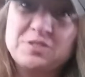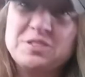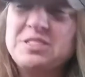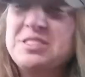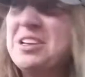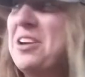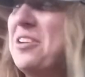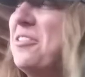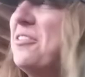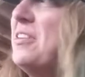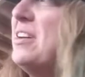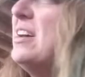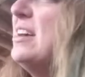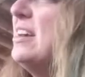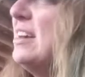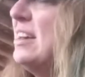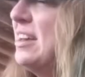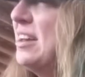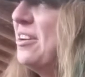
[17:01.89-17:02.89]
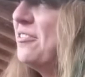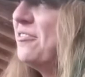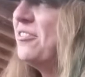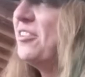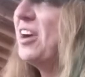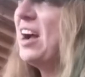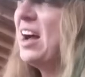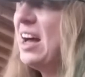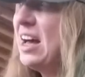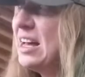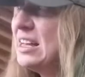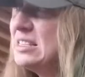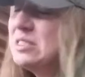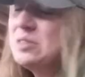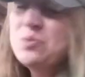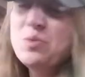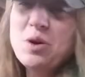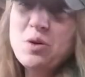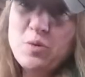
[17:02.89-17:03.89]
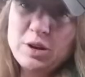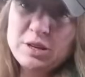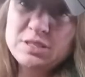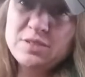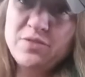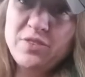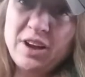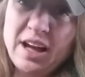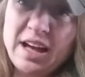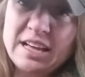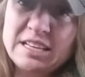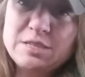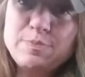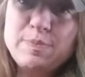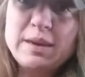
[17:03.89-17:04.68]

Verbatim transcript: So for us, what works for us,